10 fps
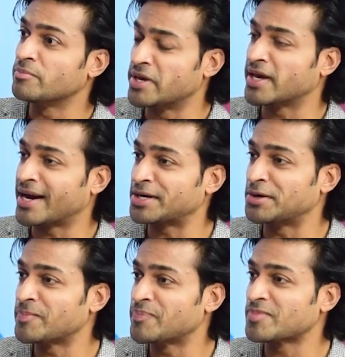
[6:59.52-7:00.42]
being an actor,
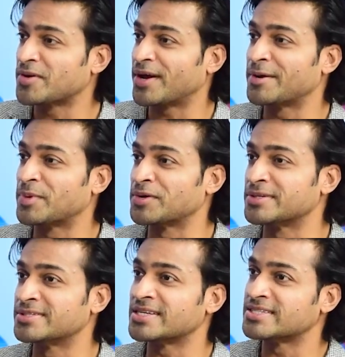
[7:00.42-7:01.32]
right?
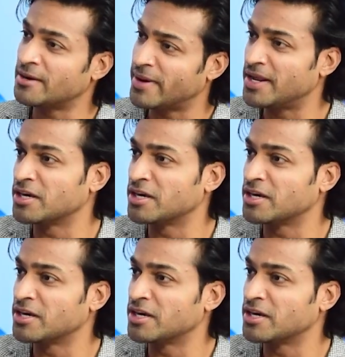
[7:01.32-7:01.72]
Because 10 saal pehle